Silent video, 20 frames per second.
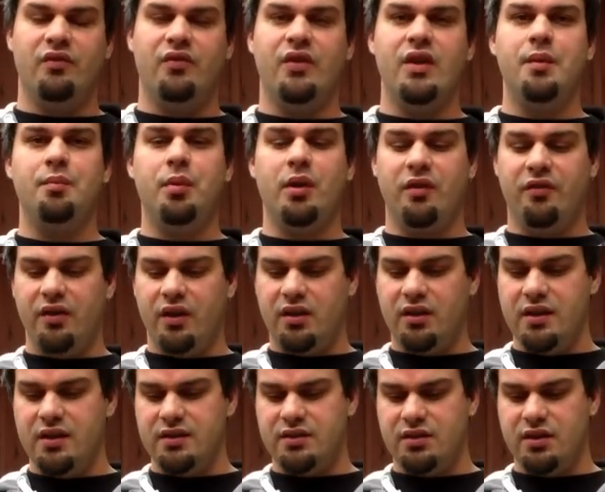fit
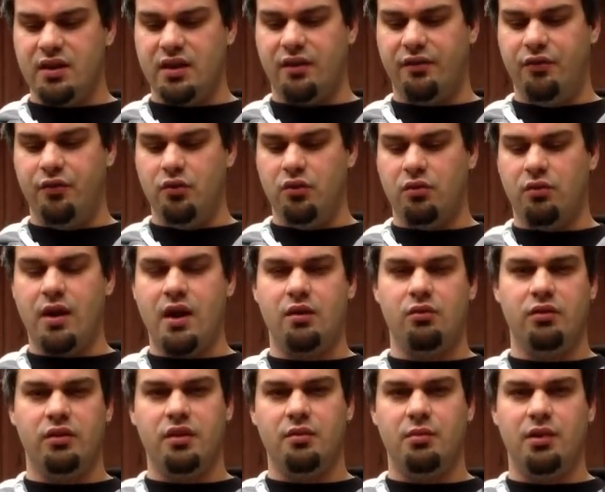perfectly, and so you got to fool
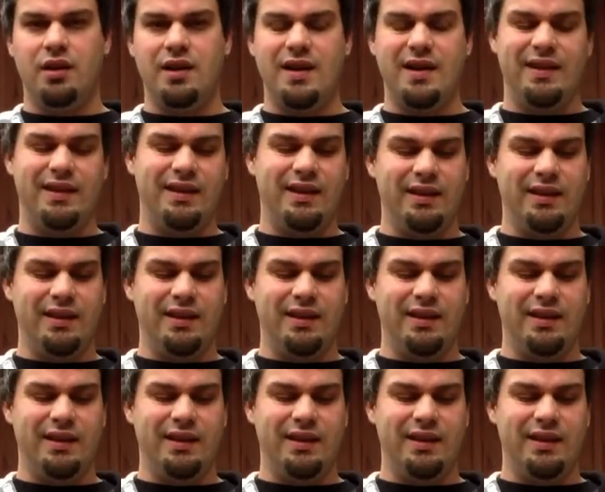around with them a lot.